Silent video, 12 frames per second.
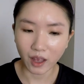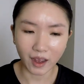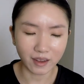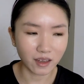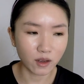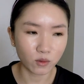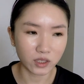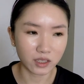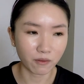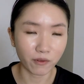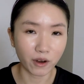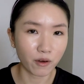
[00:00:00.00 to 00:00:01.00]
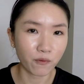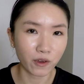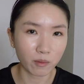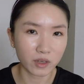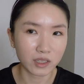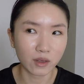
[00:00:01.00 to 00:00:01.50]
I think it was the very
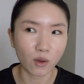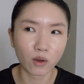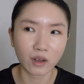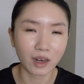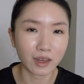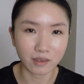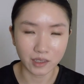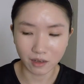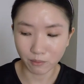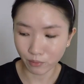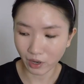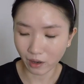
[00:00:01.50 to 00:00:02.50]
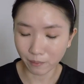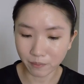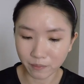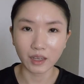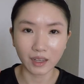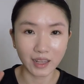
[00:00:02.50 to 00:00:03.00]
famous All Cleansing Balm.